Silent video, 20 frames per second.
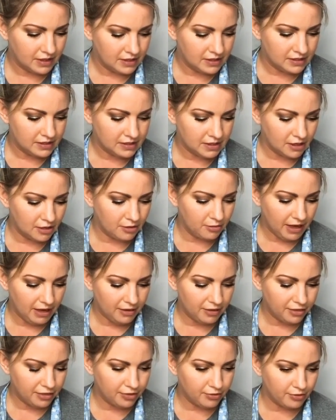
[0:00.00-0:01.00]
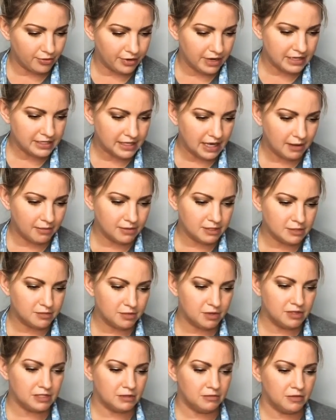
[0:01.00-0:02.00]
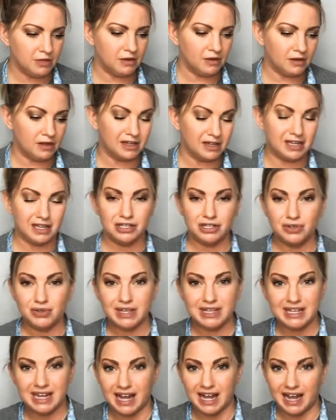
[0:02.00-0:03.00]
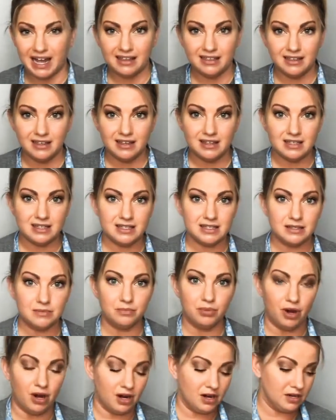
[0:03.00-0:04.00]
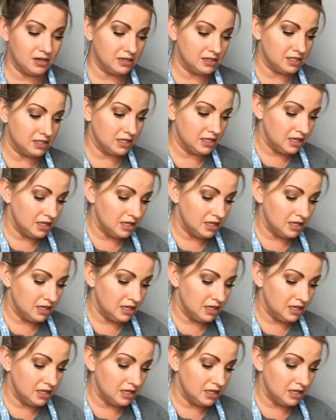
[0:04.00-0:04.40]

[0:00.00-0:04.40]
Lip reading: So about 3 tablespoons of milk. Again, you can eye this part.